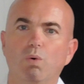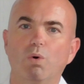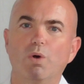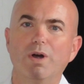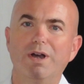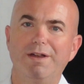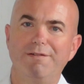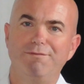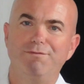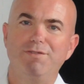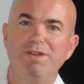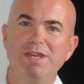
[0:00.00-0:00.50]

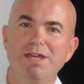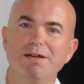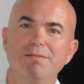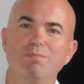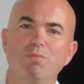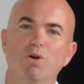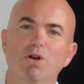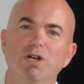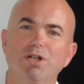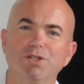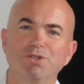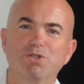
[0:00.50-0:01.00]
We're at
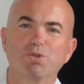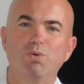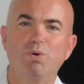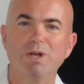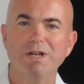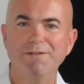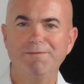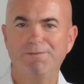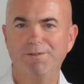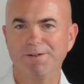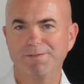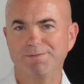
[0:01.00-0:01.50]
VMworld
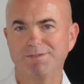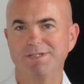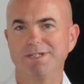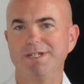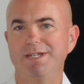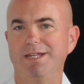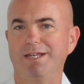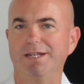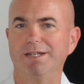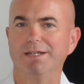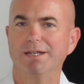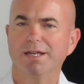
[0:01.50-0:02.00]

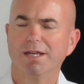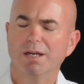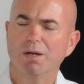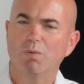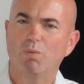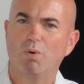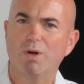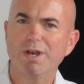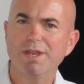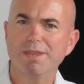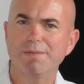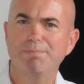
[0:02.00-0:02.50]
2015.
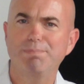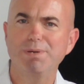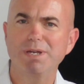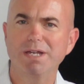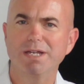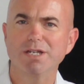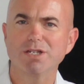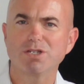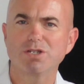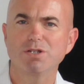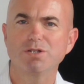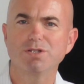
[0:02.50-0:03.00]
One of the
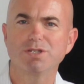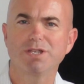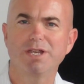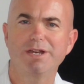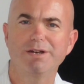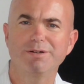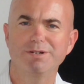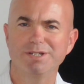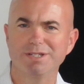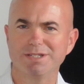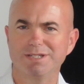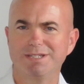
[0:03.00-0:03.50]
big issues
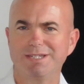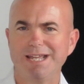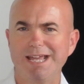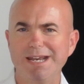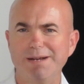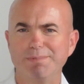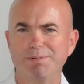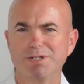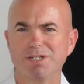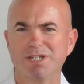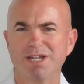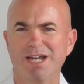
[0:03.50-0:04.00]
here is
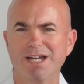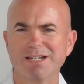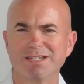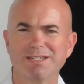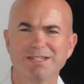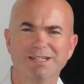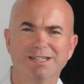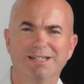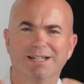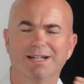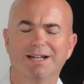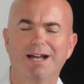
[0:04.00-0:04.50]
data
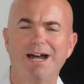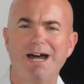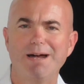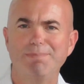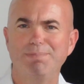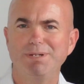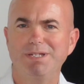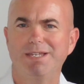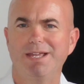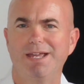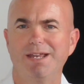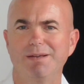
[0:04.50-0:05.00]
protection and
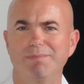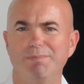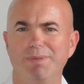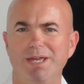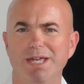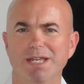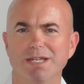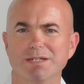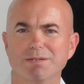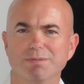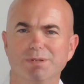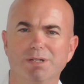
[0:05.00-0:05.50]
copy data
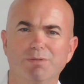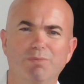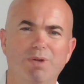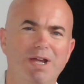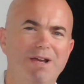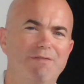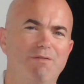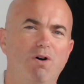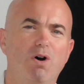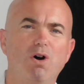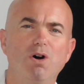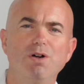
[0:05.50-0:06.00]
management. We
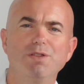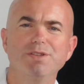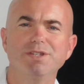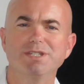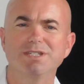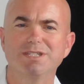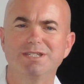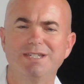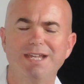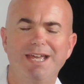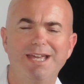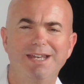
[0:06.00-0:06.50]
have all
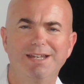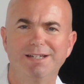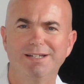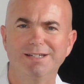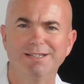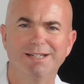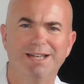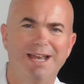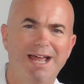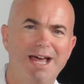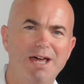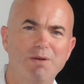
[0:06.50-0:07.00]
this
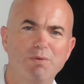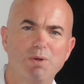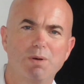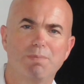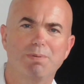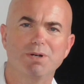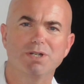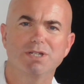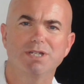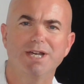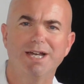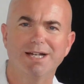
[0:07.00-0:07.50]
data and how do we
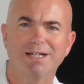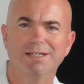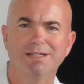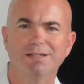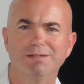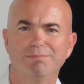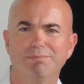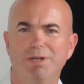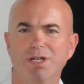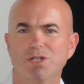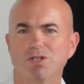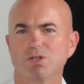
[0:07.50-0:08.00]
protect
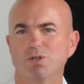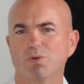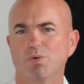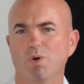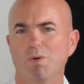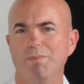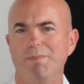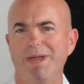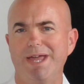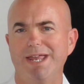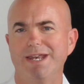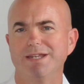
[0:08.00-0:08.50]
it and make sure
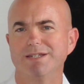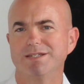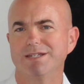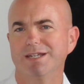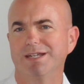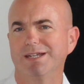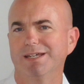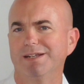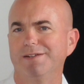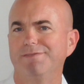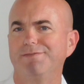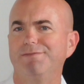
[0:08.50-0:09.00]
we're
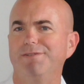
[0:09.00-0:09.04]
managing it